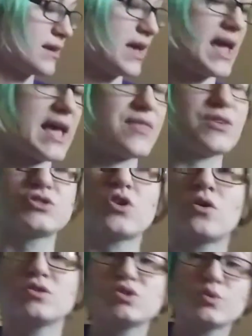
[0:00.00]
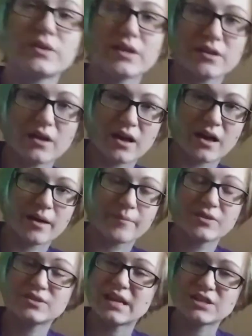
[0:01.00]
And there's also
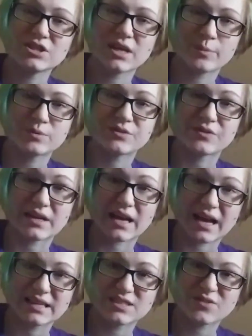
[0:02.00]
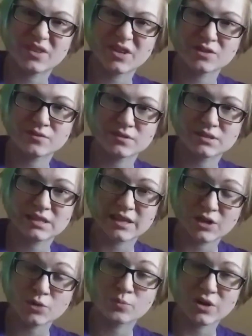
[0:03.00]
there's actually a couple different kinds of
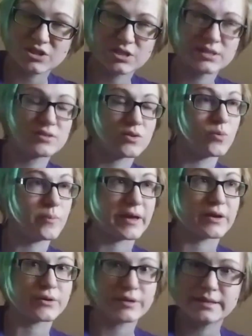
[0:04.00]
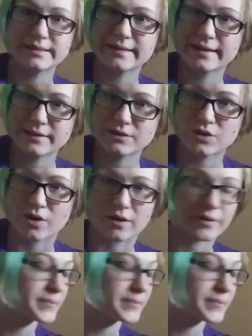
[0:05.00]
slicker brushes. Oh my goodness, I can talk.